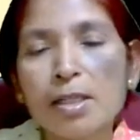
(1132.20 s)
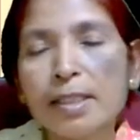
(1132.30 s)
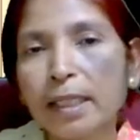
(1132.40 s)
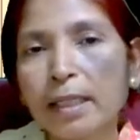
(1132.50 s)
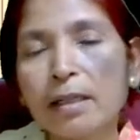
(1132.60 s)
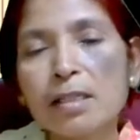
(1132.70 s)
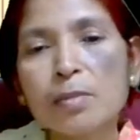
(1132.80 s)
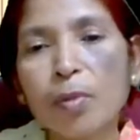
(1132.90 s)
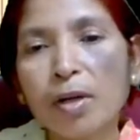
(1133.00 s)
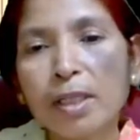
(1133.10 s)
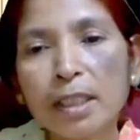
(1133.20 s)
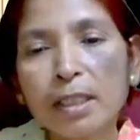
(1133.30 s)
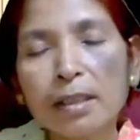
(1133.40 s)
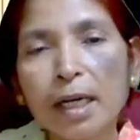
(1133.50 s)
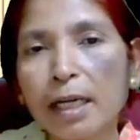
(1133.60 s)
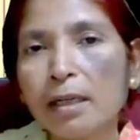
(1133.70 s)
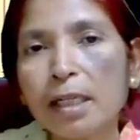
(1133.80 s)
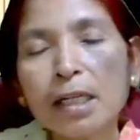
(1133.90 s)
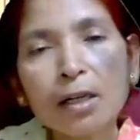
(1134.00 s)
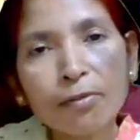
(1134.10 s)
second is political and
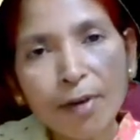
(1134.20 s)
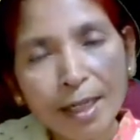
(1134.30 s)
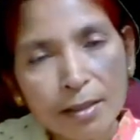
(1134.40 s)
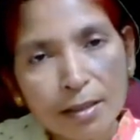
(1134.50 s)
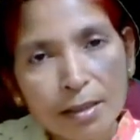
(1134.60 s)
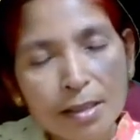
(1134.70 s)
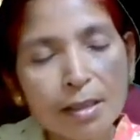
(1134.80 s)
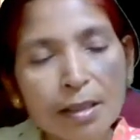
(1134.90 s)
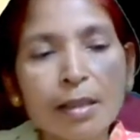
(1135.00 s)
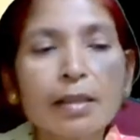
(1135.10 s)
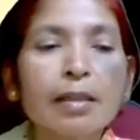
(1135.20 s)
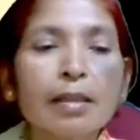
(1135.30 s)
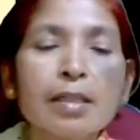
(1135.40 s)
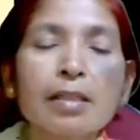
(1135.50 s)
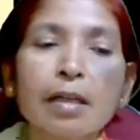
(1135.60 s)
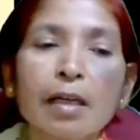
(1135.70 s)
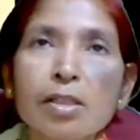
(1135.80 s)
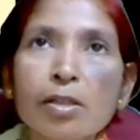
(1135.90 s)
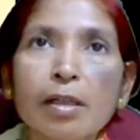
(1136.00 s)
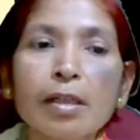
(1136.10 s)
legal factors, third is
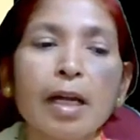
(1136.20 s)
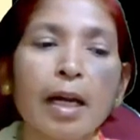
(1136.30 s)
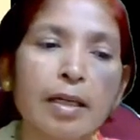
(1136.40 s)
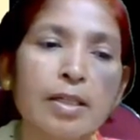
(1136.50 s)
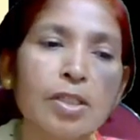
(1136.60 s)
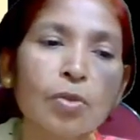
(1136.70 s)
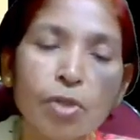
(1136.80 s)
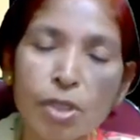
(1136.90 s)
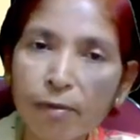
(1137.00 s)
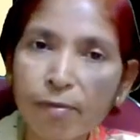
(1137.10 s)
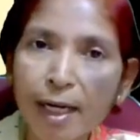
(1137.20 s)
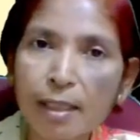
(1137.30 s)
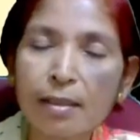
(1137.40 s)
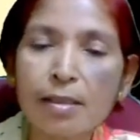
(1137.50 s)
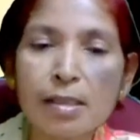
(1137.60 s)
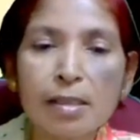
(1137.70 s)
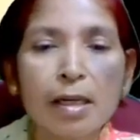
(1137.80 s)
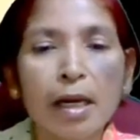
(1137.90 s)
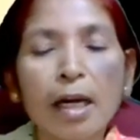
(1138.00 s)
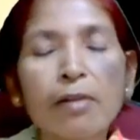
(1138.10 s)
cultural and social factors,
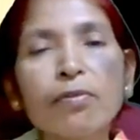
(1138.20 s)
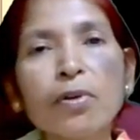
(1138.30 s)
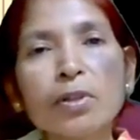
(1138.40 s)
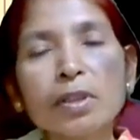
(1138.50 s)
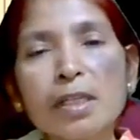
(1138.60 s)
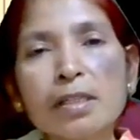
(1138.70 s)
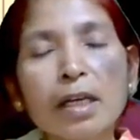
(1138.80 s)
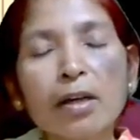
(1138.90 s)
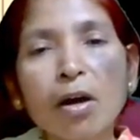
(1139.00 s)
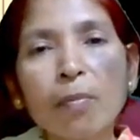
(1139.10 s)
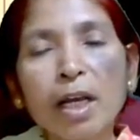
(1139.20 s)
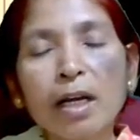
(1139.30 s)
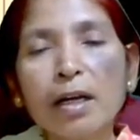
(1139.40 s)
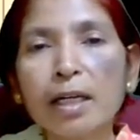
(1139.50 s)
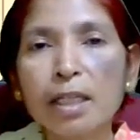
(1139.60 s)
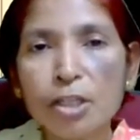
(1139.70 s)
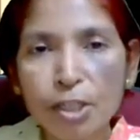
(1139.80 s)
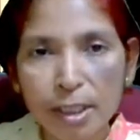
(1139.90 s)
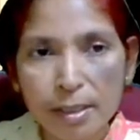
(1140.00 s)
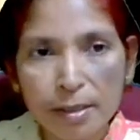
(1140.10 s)
and fourth is economic
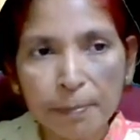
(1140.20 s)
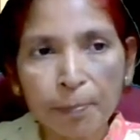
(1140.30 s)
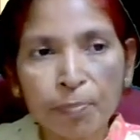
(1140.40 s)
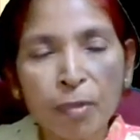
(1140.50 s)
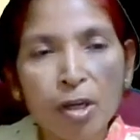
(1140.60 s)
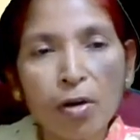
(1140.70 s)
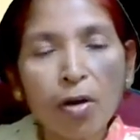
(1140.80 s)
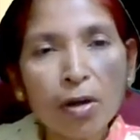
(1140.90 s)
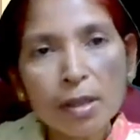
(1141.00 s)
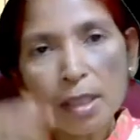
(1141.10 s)
conditions. All